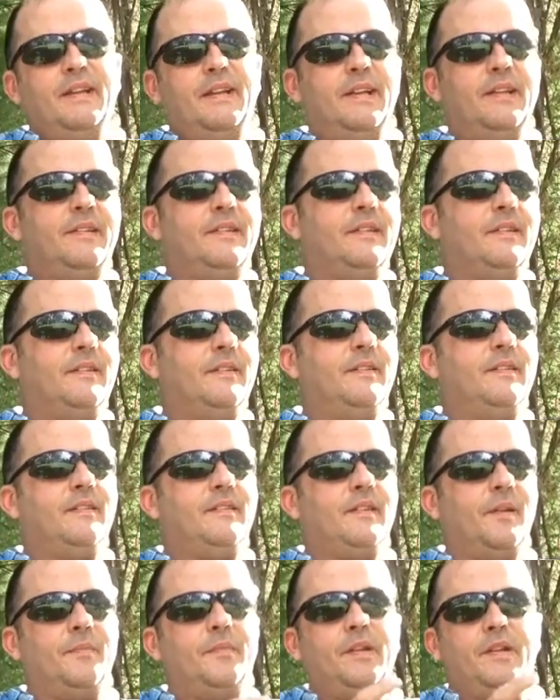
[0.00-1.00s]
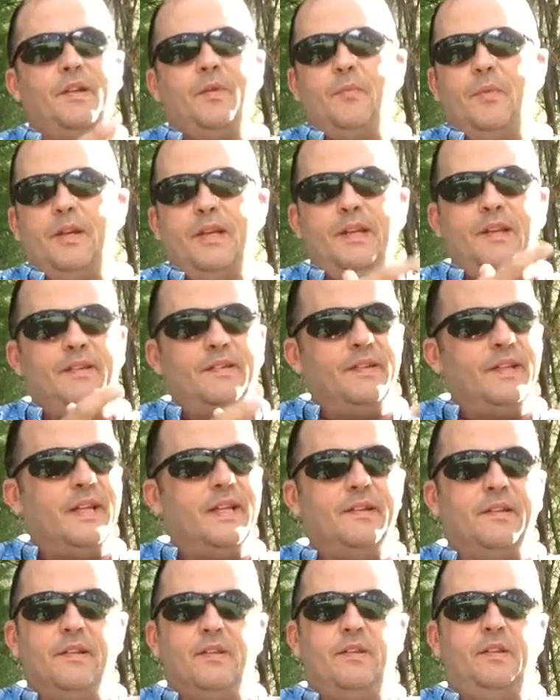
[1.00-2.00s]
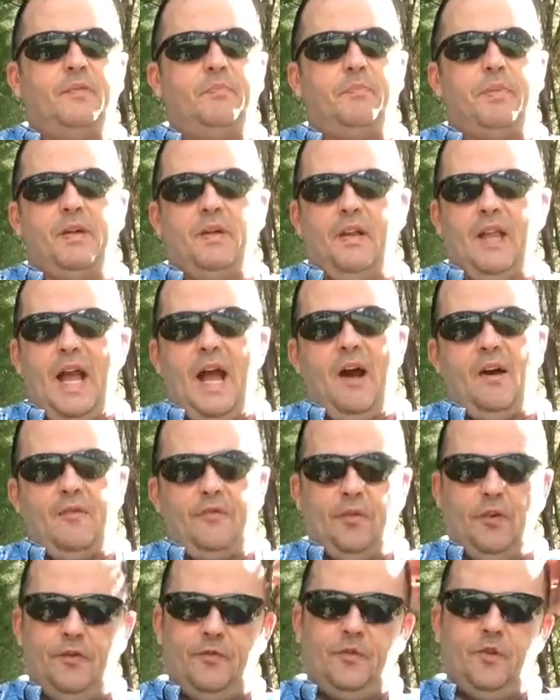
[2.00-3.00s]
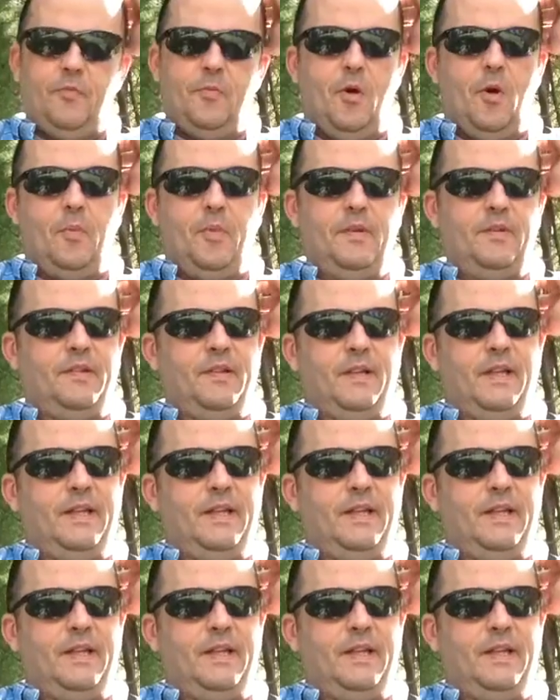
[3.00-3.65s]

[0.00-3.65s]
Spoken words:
isn't something that we just need to spill out for a few moments and